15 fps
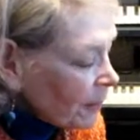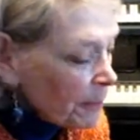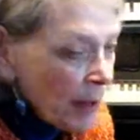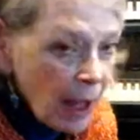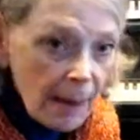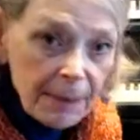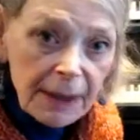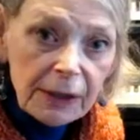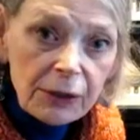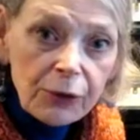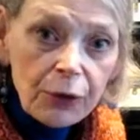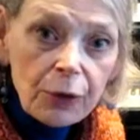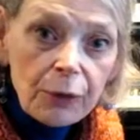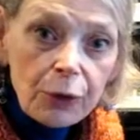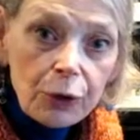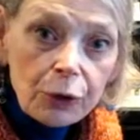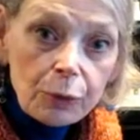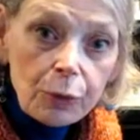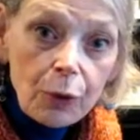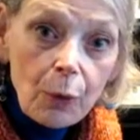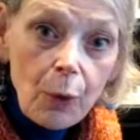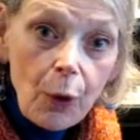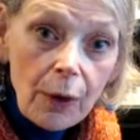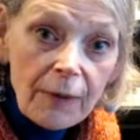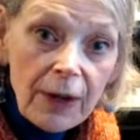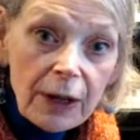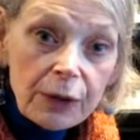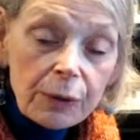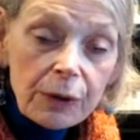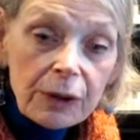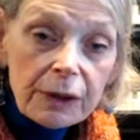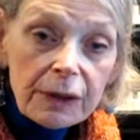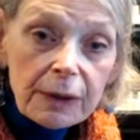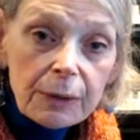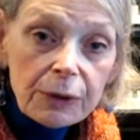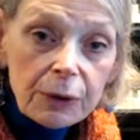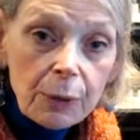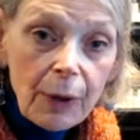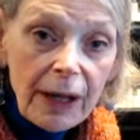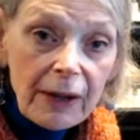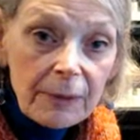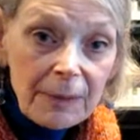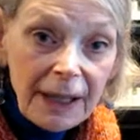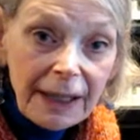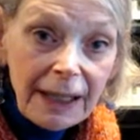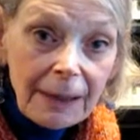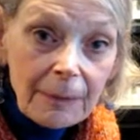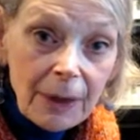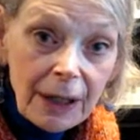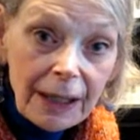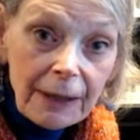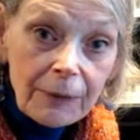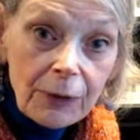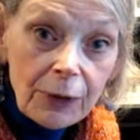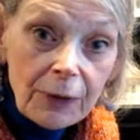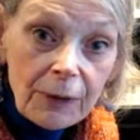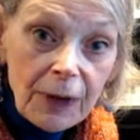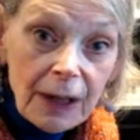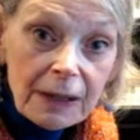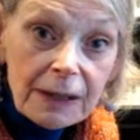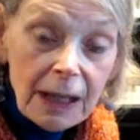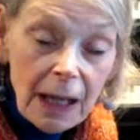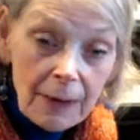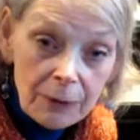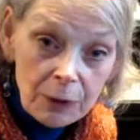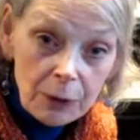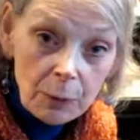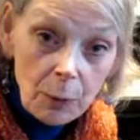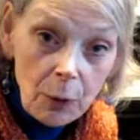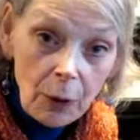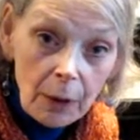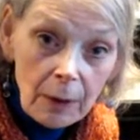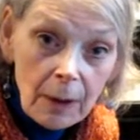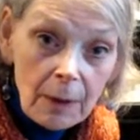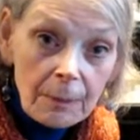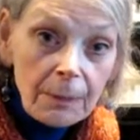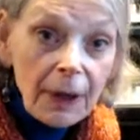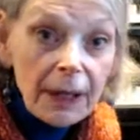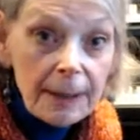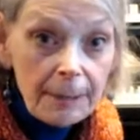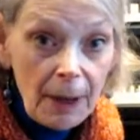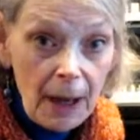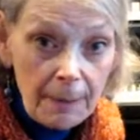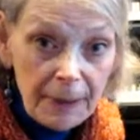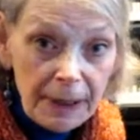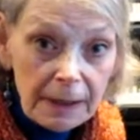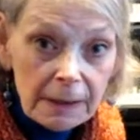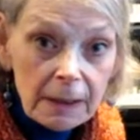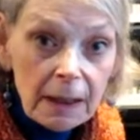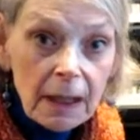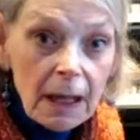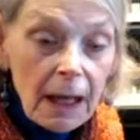poppies for the First World War veterans, it was a way of making money for the vets after the war, buddy poppies.